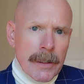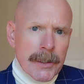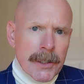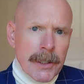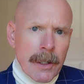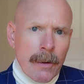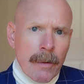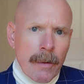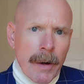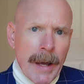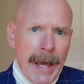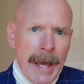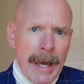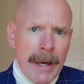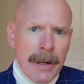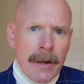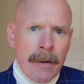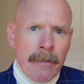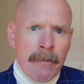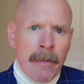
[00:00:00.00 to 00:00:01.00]
So
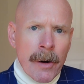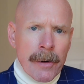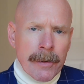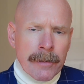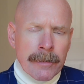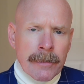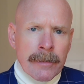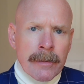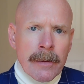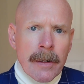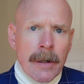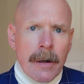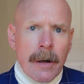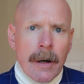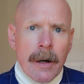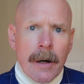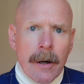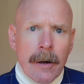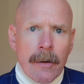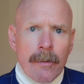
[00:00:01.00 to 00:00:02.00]
Hannah Martin
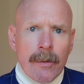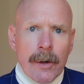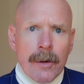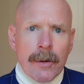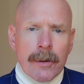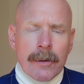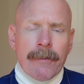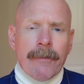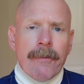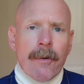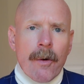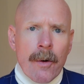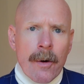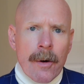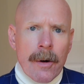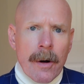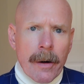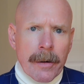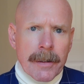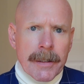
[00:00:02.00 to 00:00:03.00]
wrote
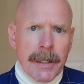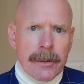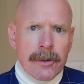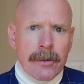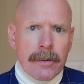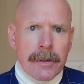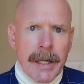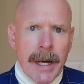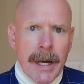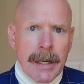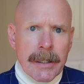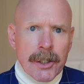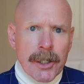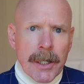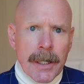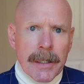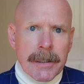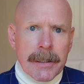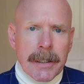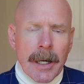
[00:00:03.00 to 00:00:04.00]
for Architectural
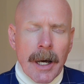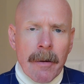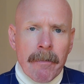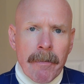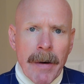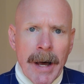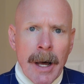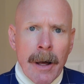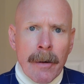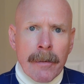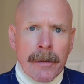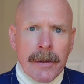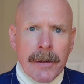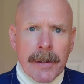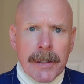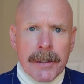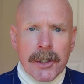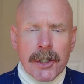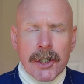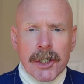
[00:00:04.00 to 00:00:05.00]
Digest about
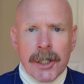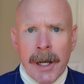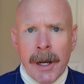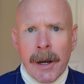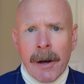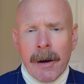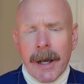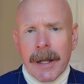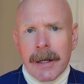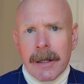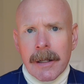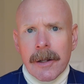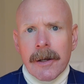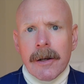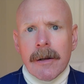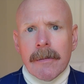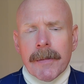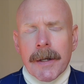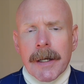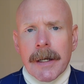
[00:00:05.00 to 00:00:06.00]
this chair and a
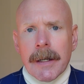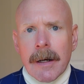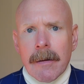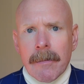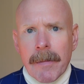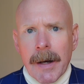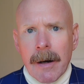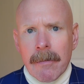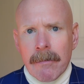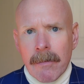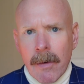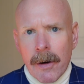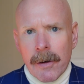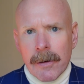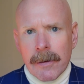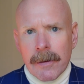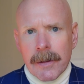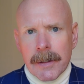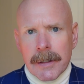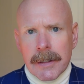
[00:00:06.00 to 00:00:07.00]
little bit about
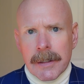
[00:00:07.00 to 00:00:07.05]
Martin, the